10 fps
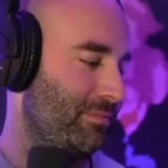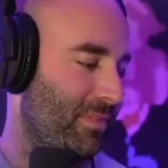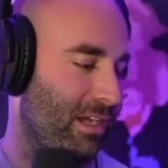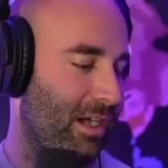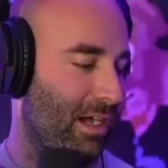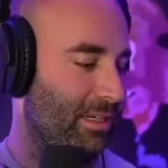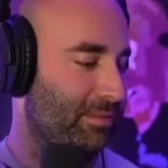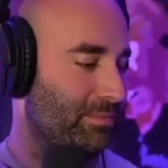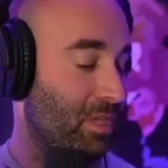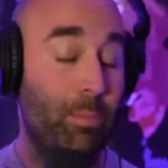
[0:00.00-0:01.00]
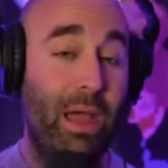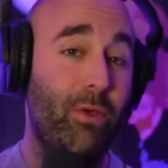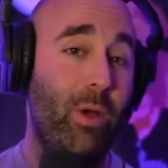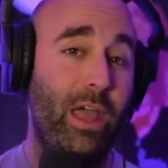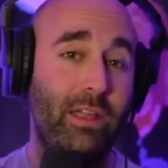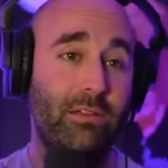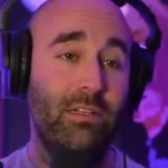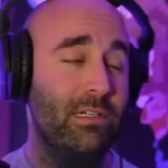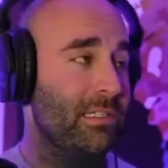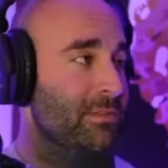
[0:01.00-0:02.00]
Oh, by the way,
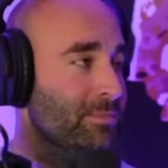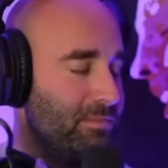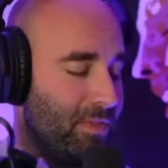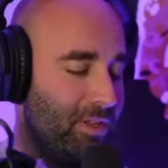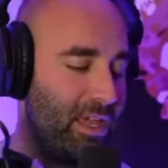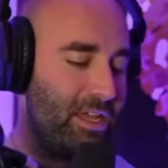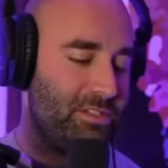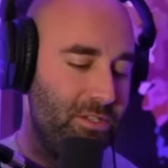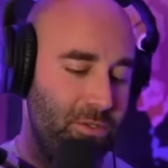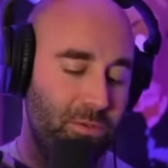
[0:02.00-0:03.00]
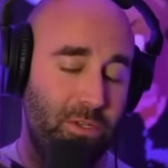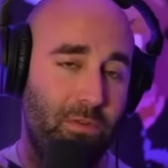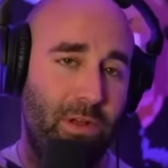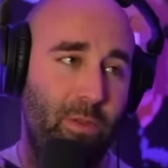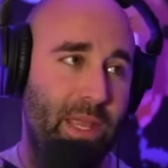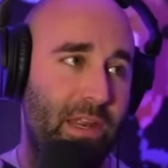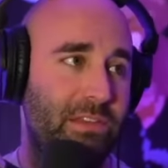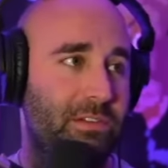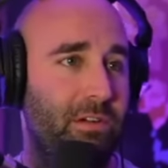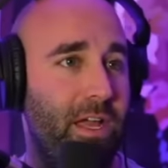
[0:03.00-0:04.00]
in case you don't follow me on
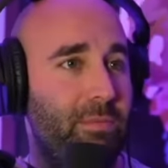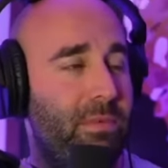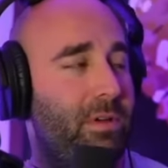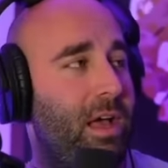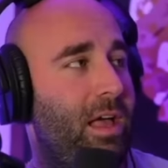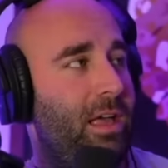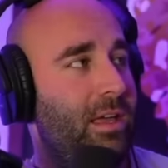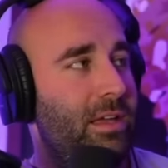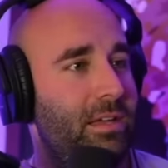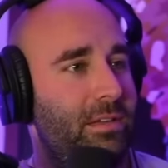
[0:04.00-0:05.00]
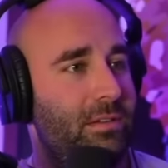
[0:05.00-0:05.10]
Instagram, I